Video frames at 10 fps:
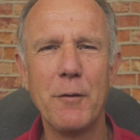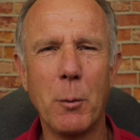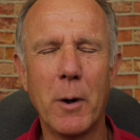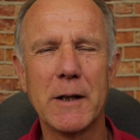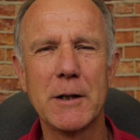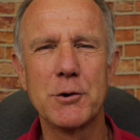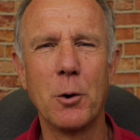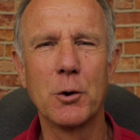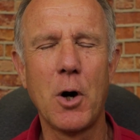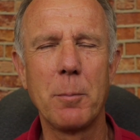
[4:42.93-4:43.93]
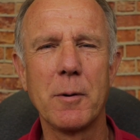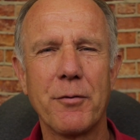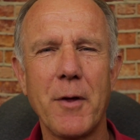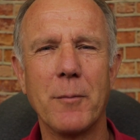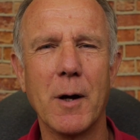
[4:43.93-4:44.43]
If you want to get your own copy
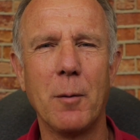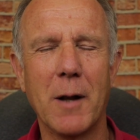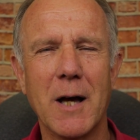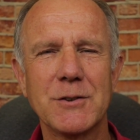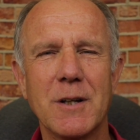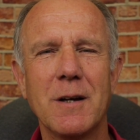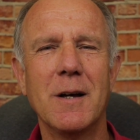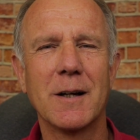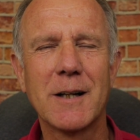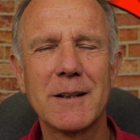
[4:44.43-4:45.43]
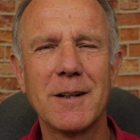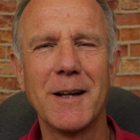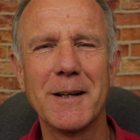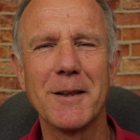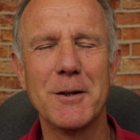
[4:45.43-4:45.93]
of Thumbnail Blaster, click the
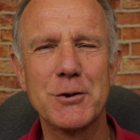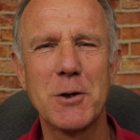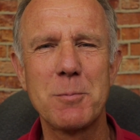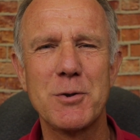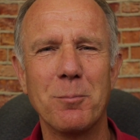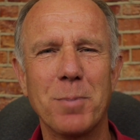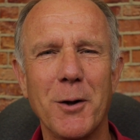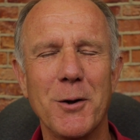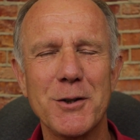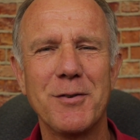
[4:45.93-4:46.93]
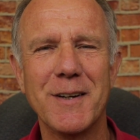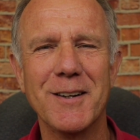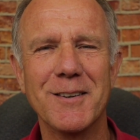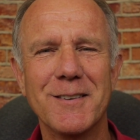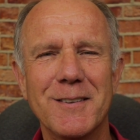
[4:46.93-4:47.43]
link in the description below this
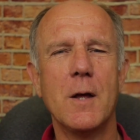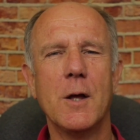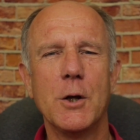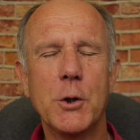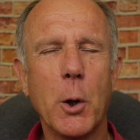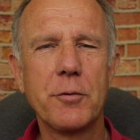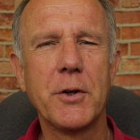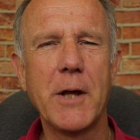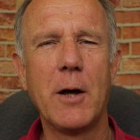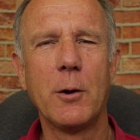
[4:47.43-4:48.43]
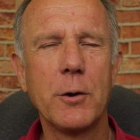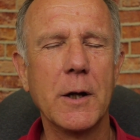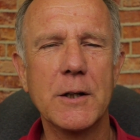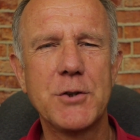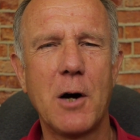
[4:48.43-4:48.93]
video. You don't have to download
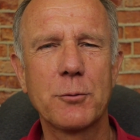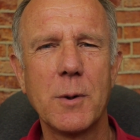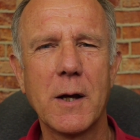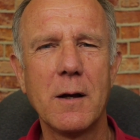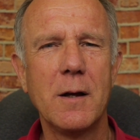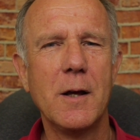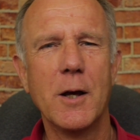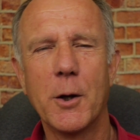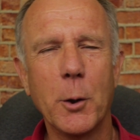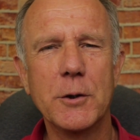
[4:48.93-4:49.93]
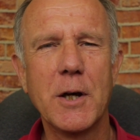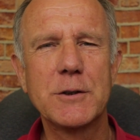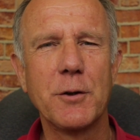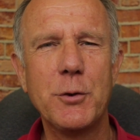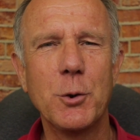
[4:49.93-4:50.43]
any software, it only
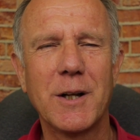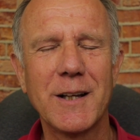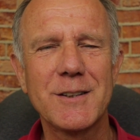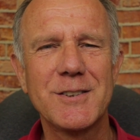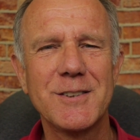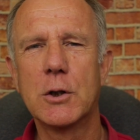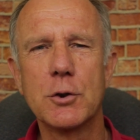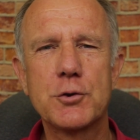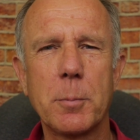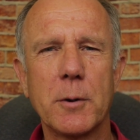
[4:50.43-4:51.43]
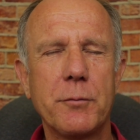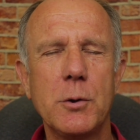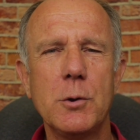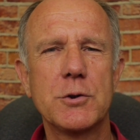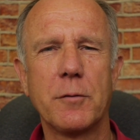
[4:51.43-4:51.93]
takes a few clicks. You can triple the
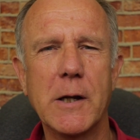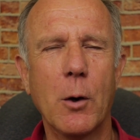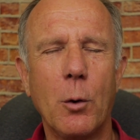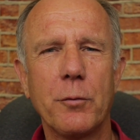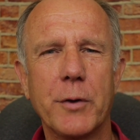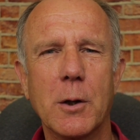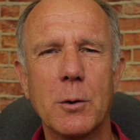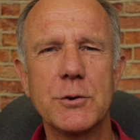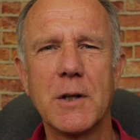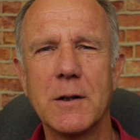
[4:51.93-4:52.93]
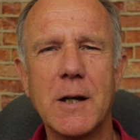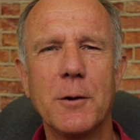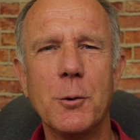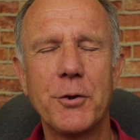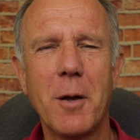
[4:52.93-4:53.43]
views of any old videos that need
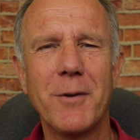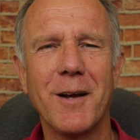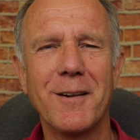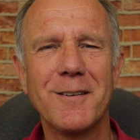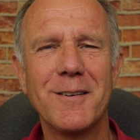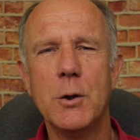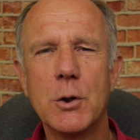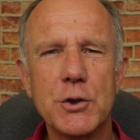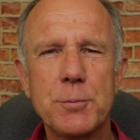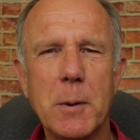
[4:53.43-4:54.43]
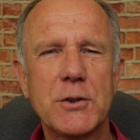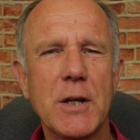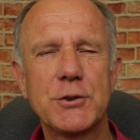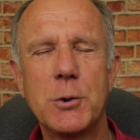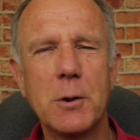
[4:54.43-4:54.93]
a new thumbnail. You can split
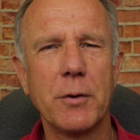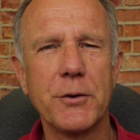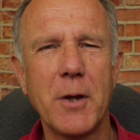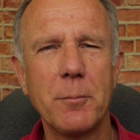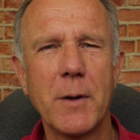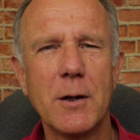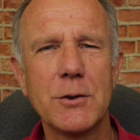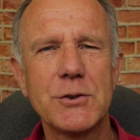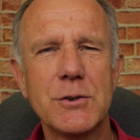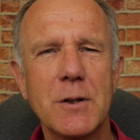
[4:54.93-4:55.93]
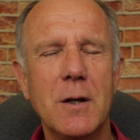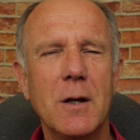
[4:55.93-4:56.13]
test two different thumbnails.